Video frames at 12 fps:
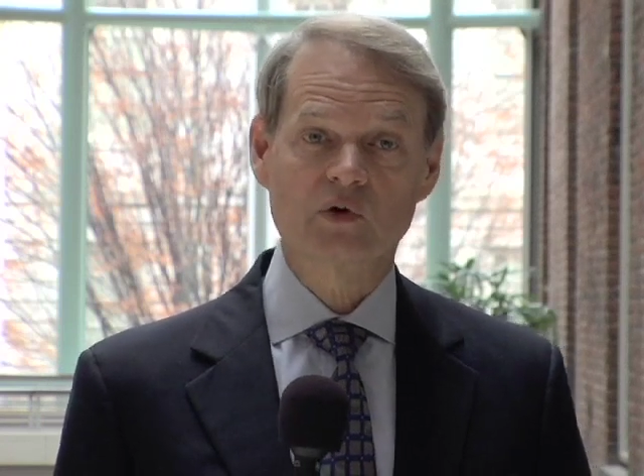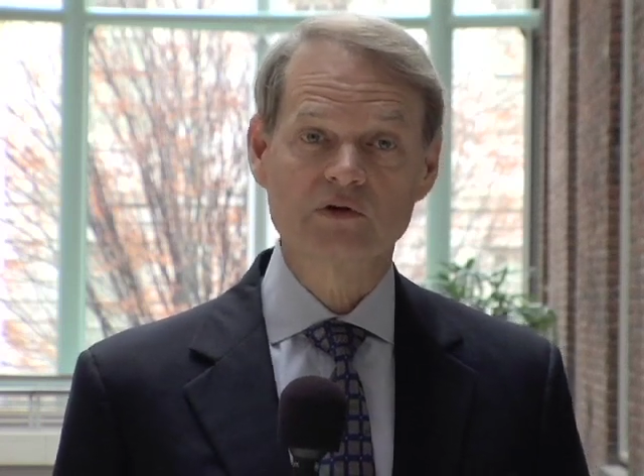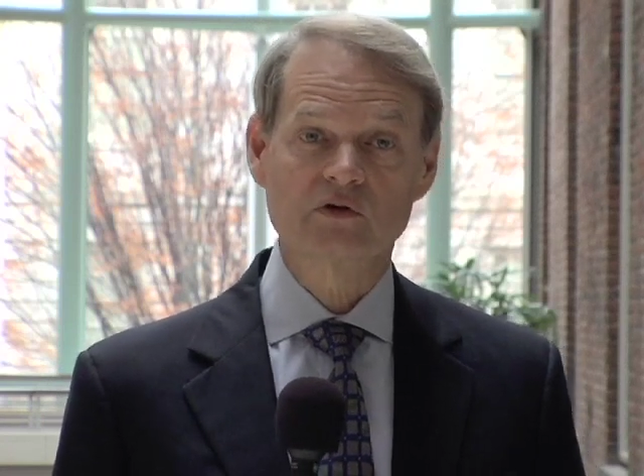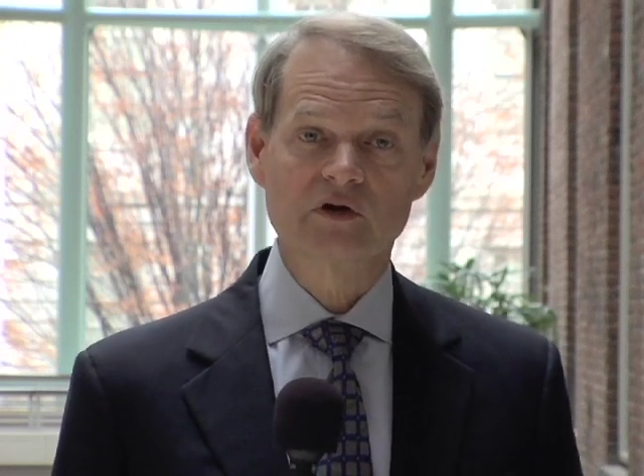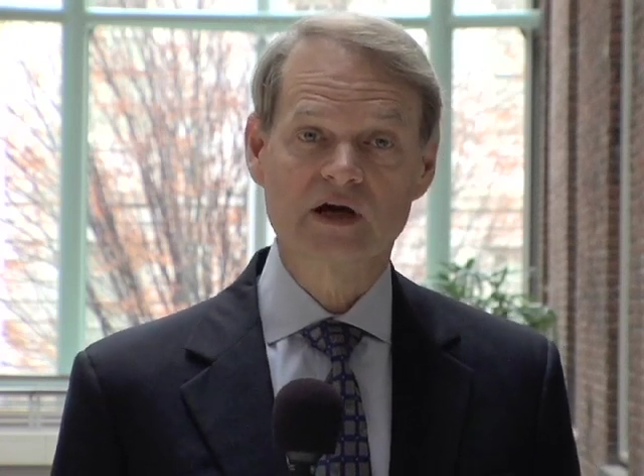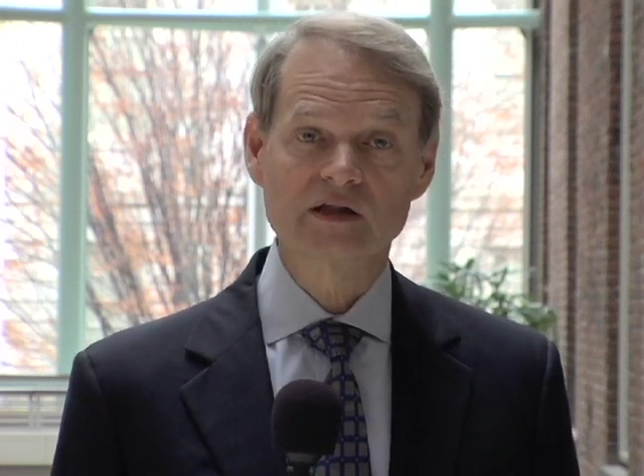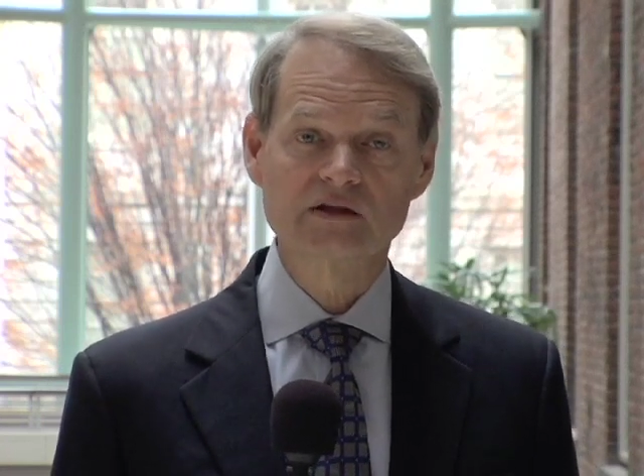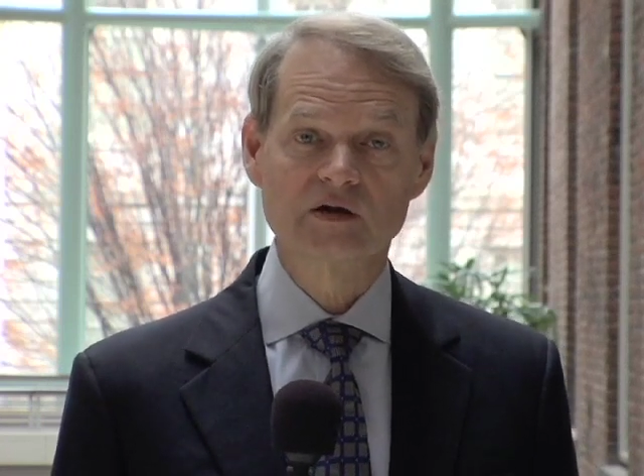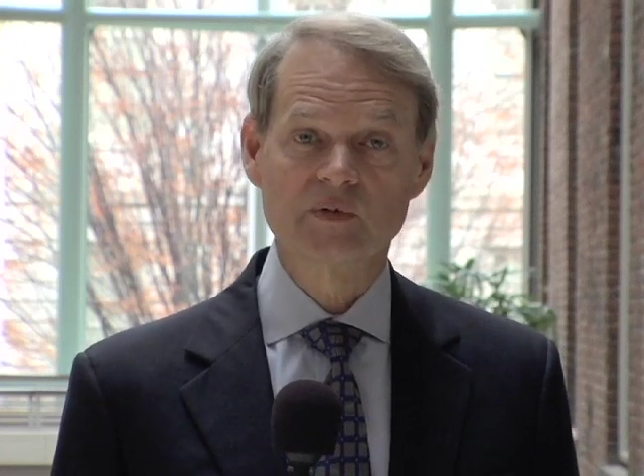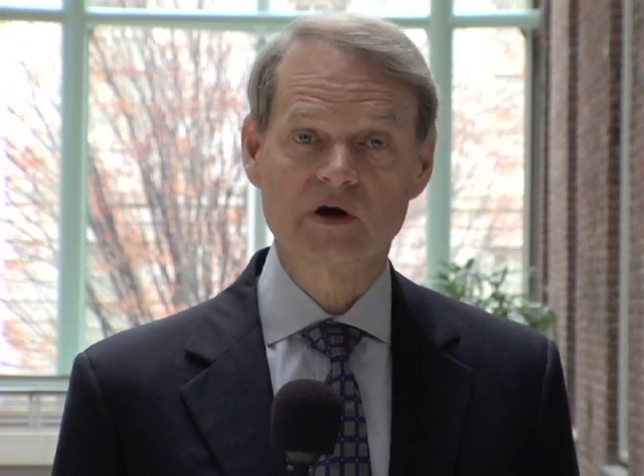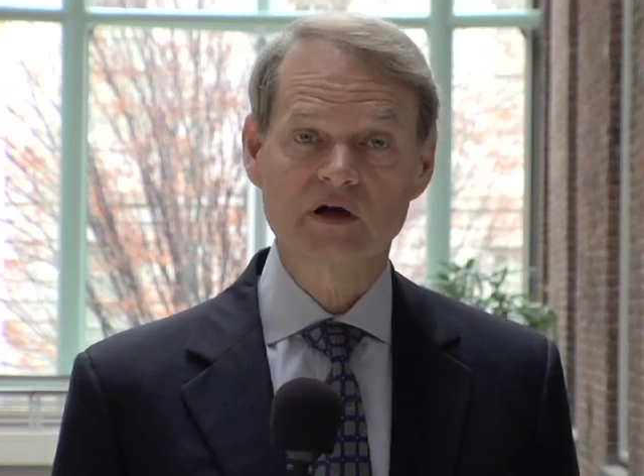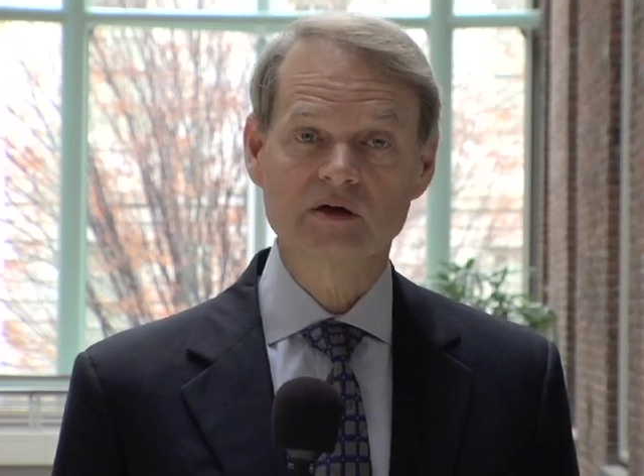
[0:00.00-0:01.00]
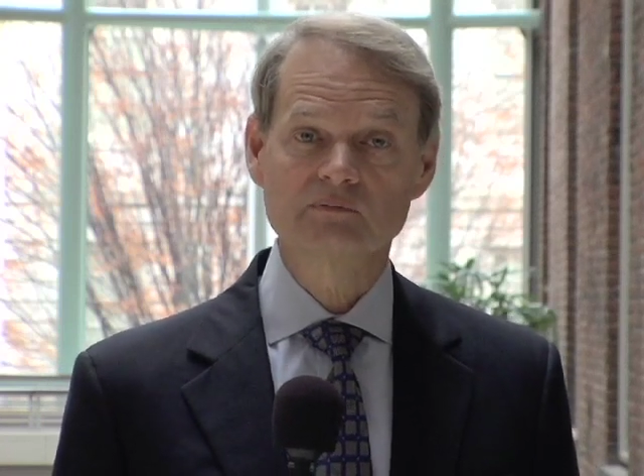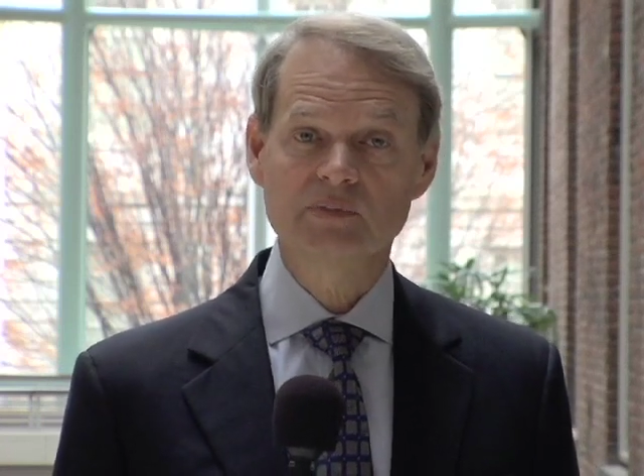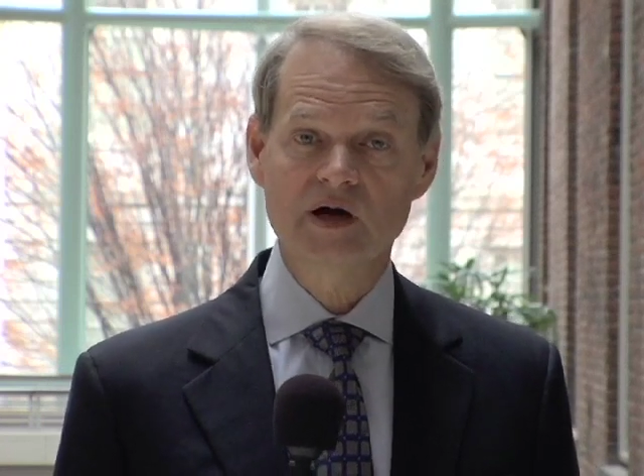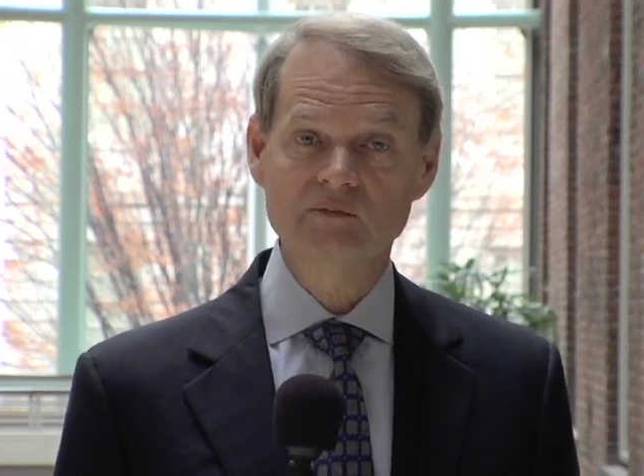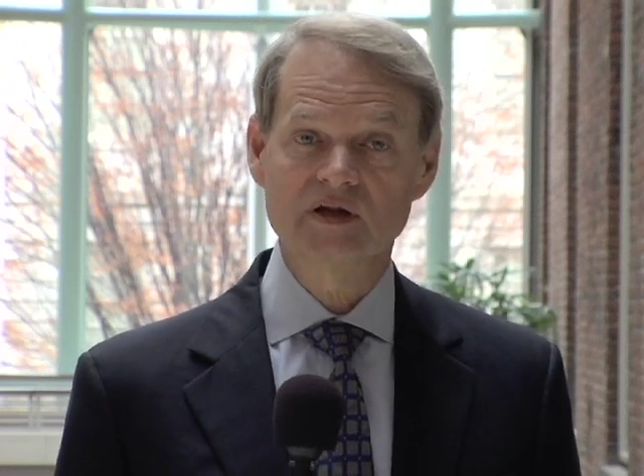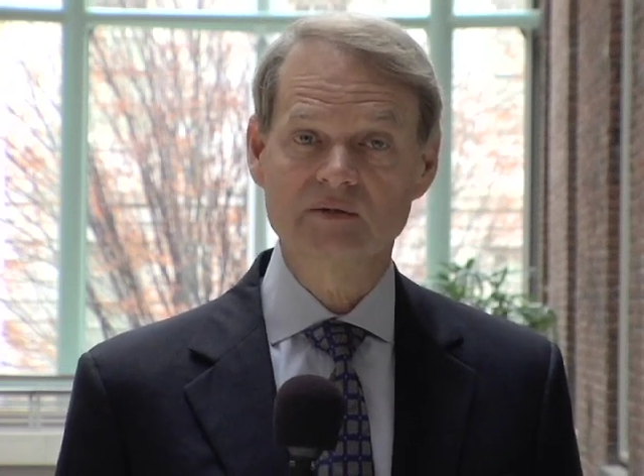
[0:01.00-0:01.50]
whether or not the American
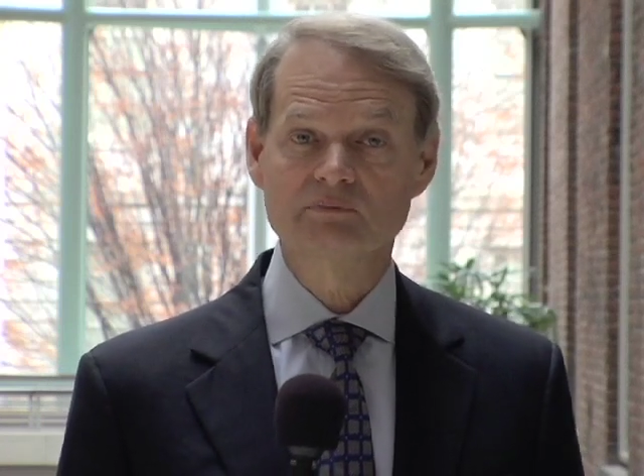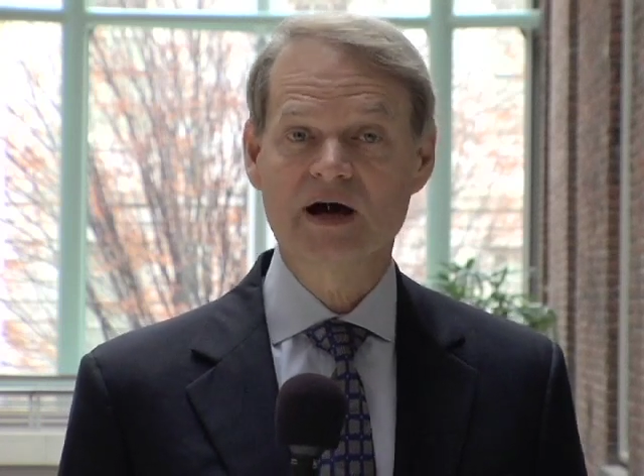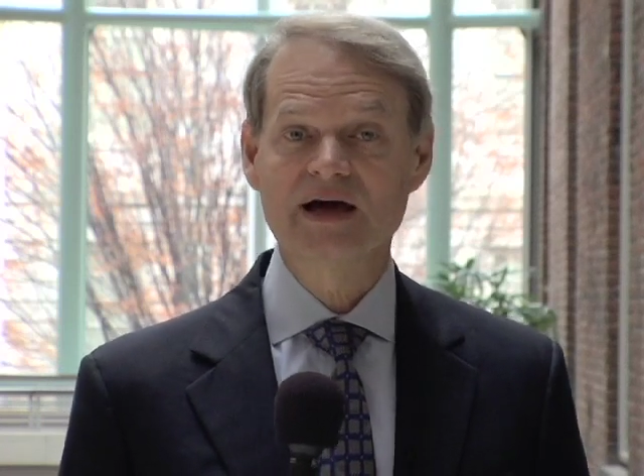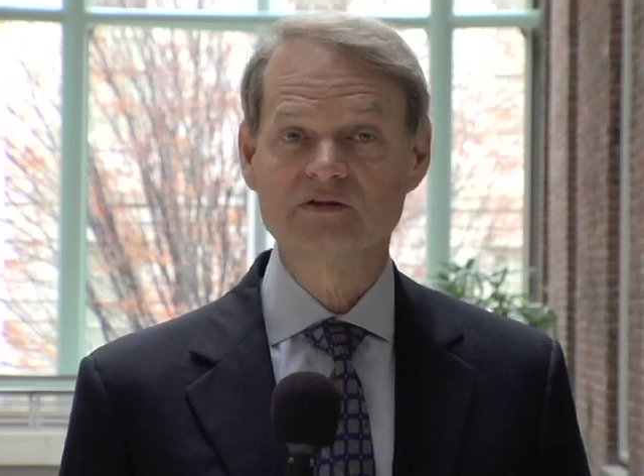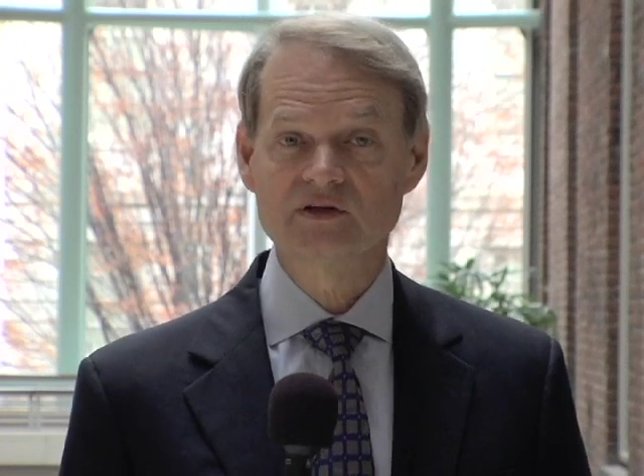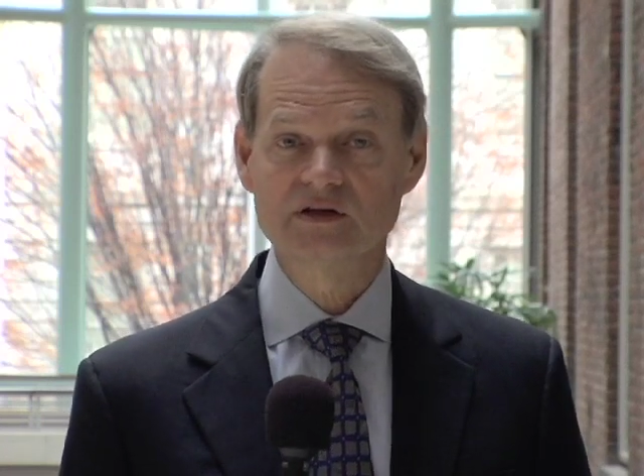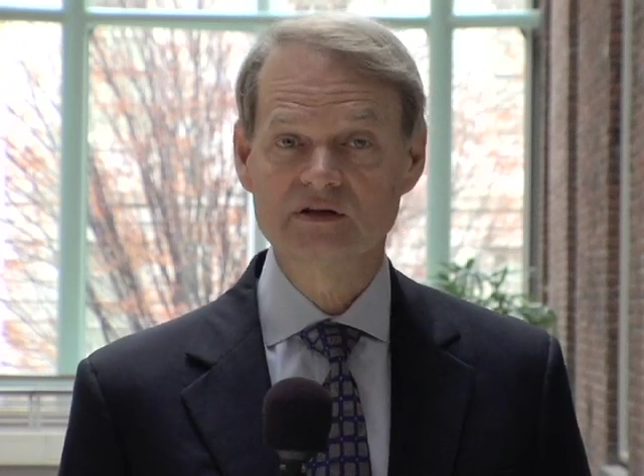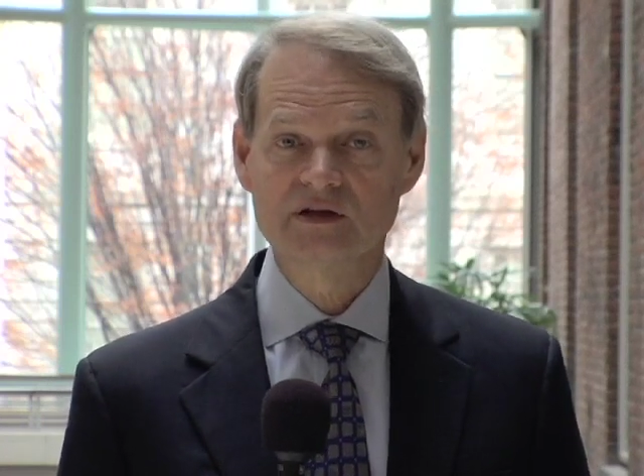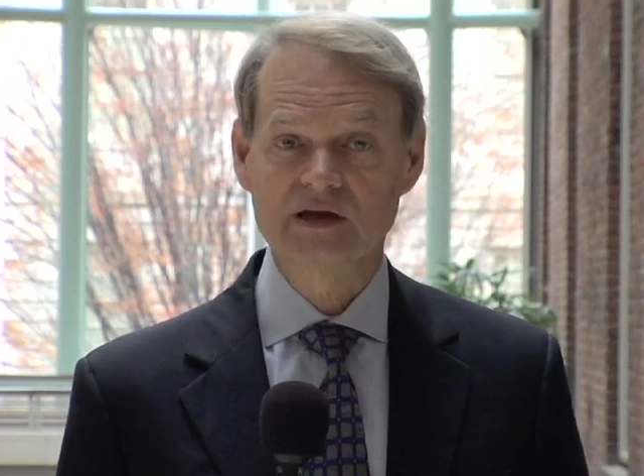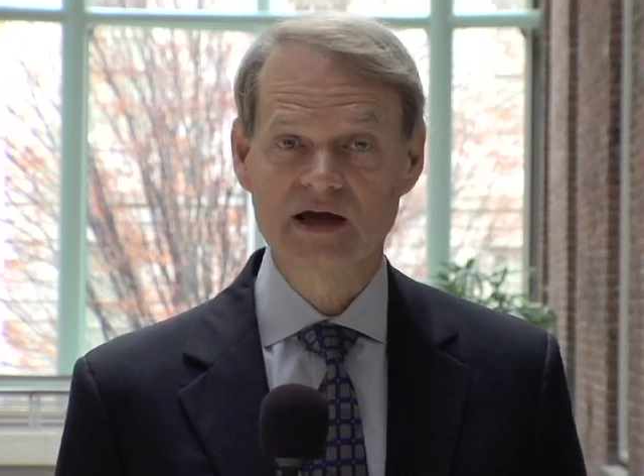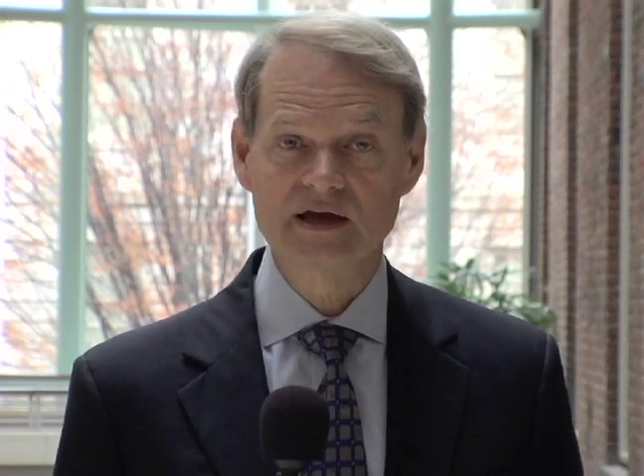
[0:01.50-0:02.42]
public buys into the